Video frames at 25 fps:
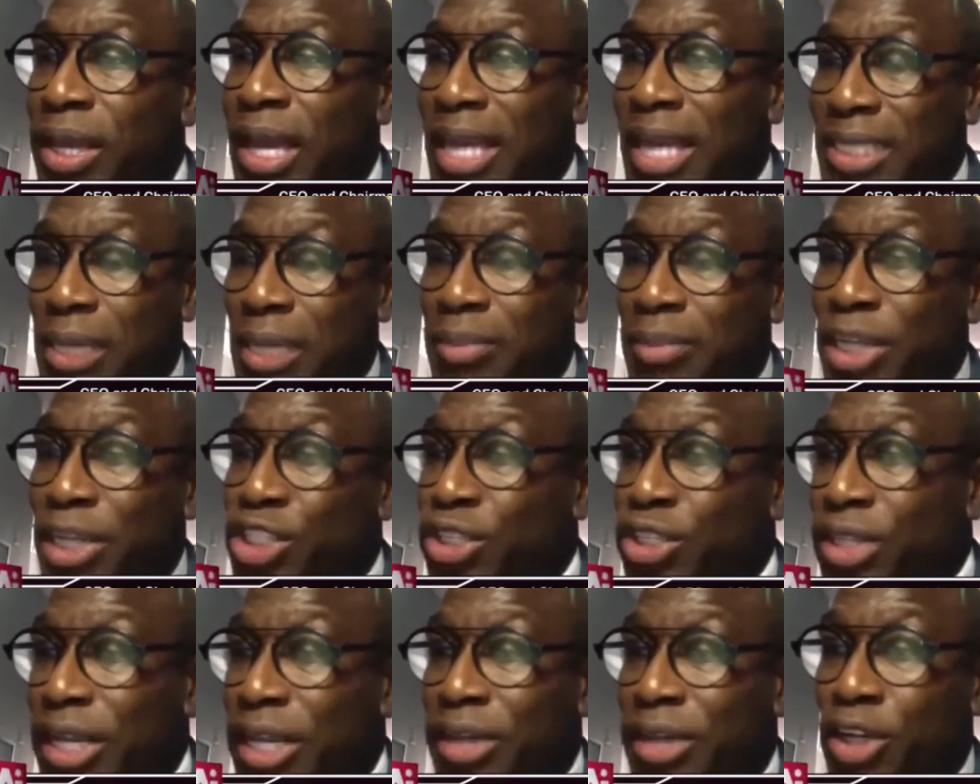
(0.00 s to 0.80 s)
As I
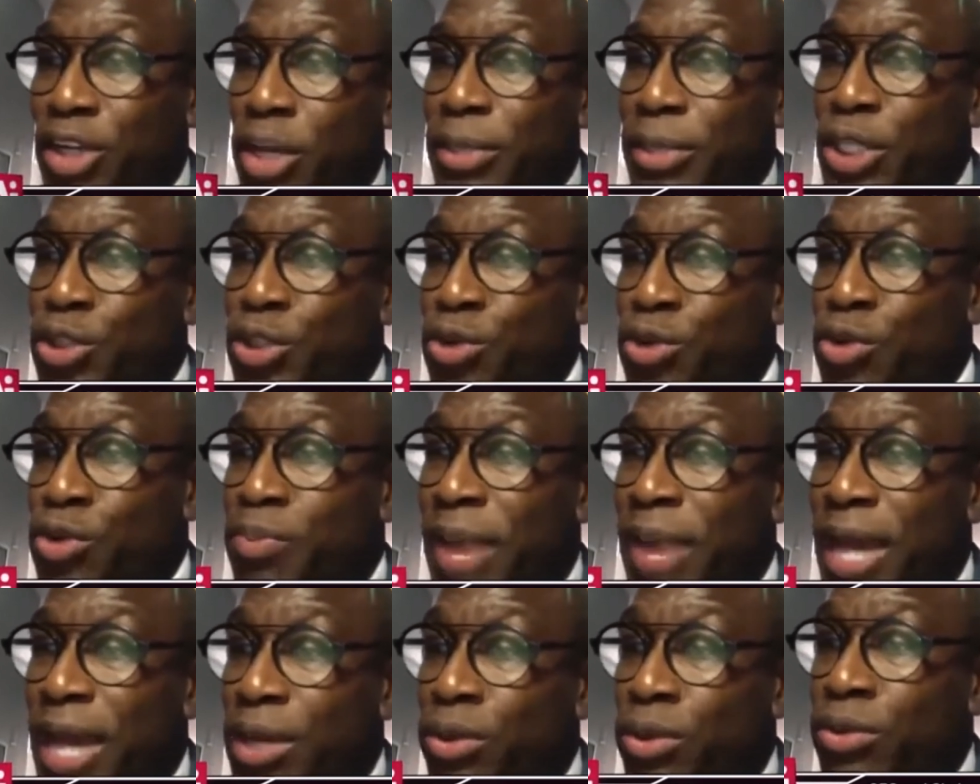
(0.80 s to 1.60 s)
mentioned, there are going to be two
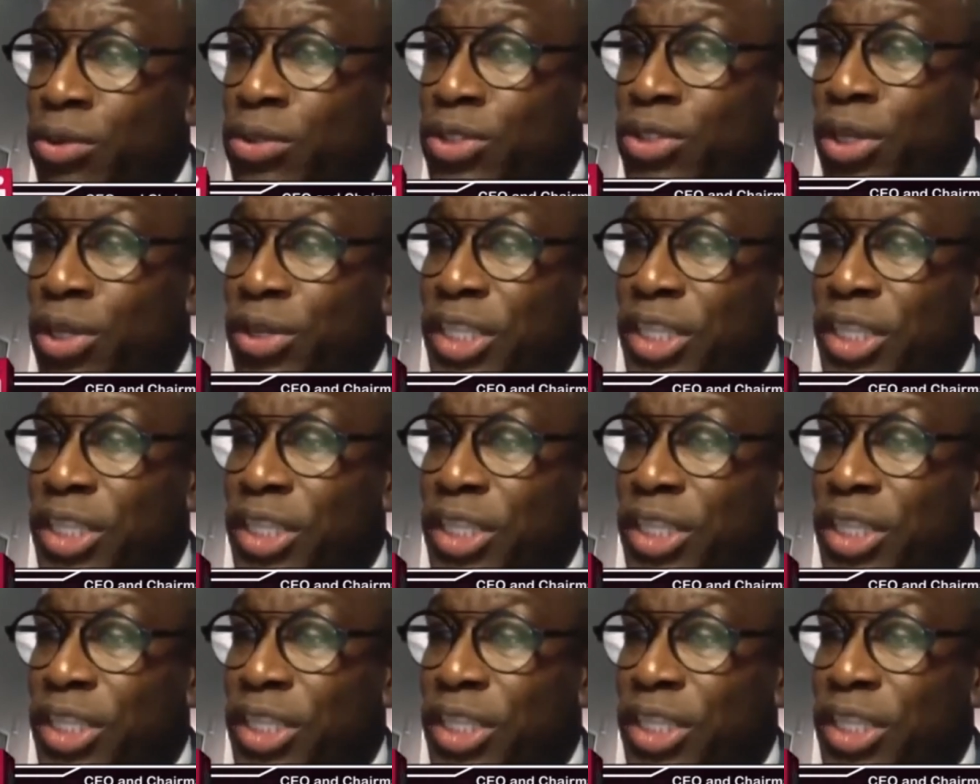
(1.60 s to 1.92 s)
panels.